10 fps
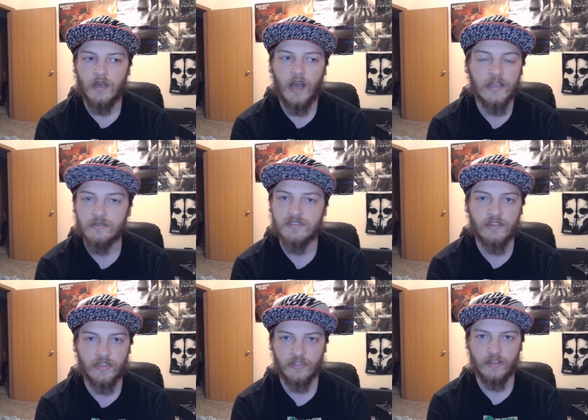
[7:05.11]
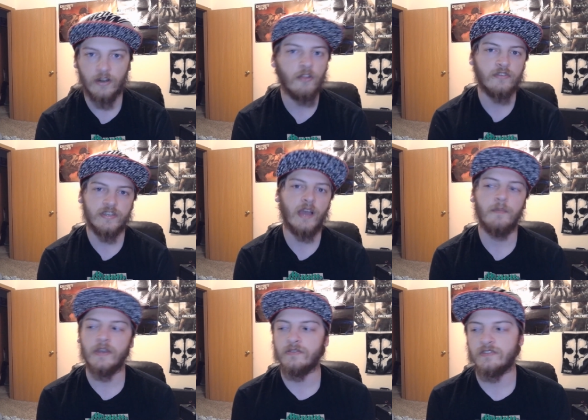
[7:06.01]
I used to think that all the time.
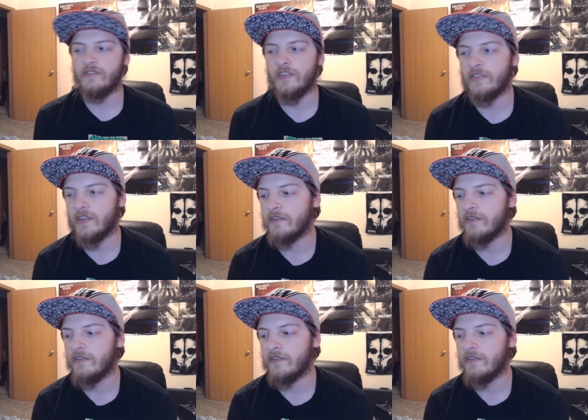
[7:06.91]
I used to think that